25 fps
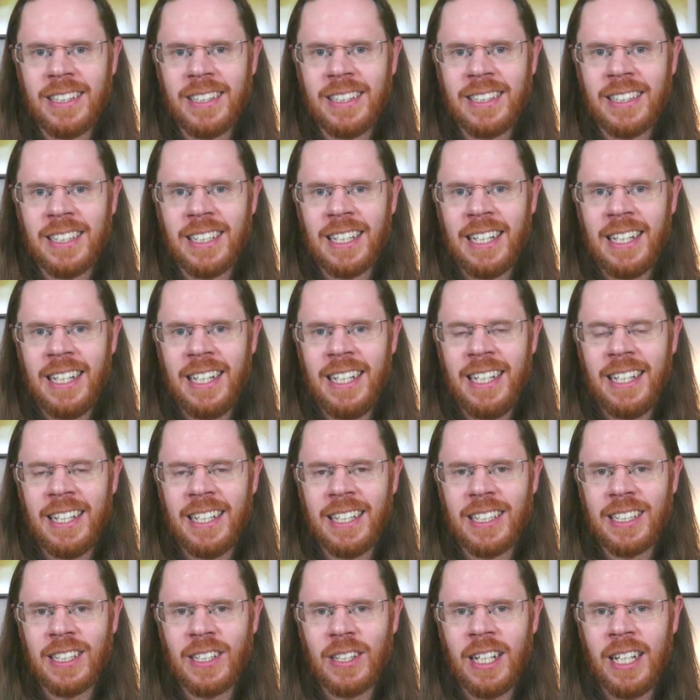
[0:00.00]
to lead
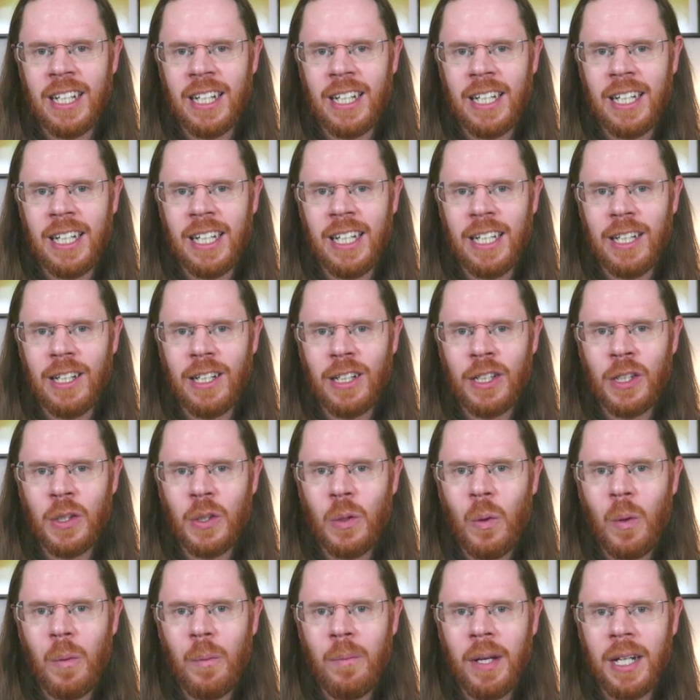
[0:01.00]
us in a, a
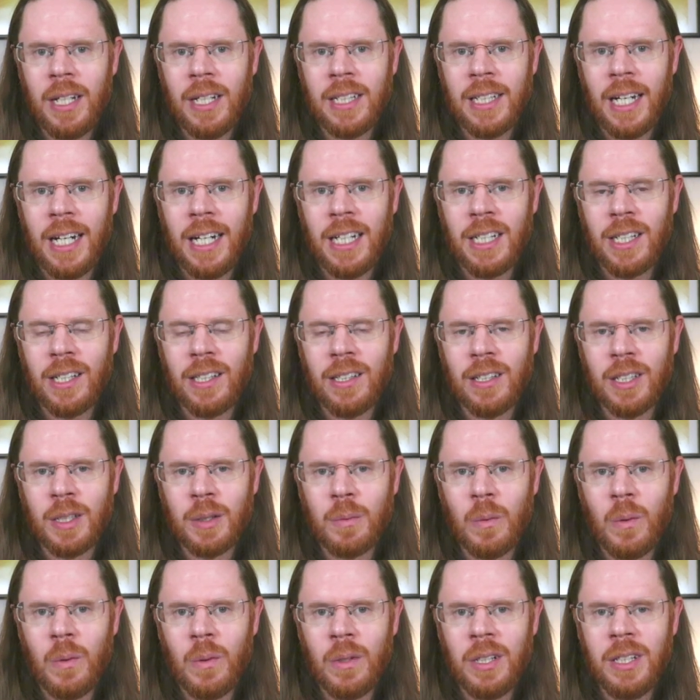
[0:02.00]
short meditation this
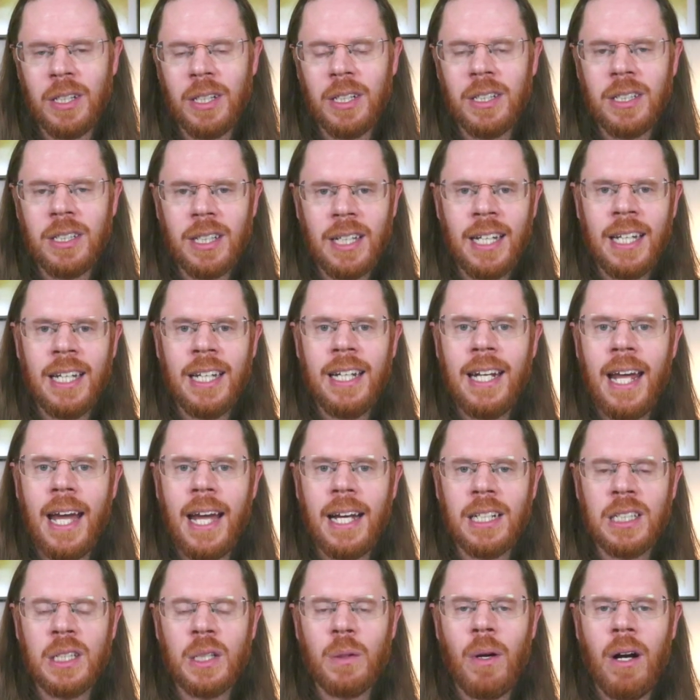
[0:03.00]
morning, just to
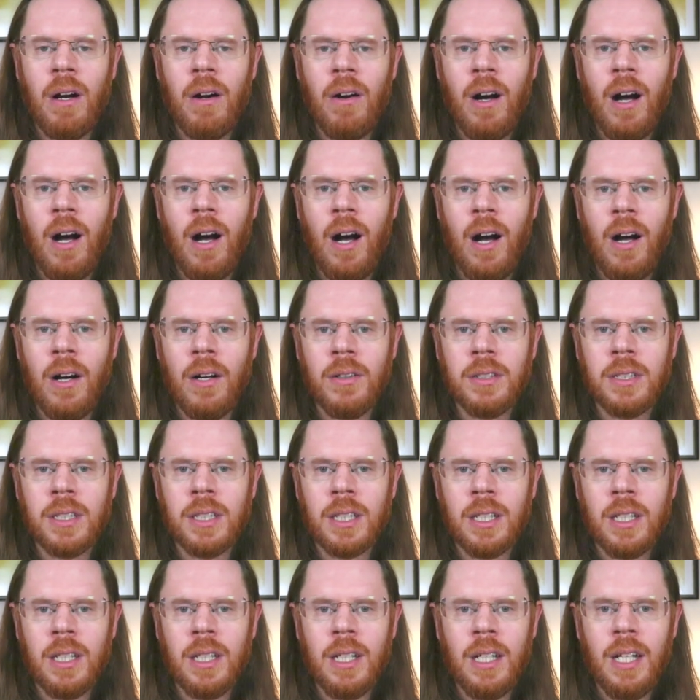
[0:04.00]
connect to our hearts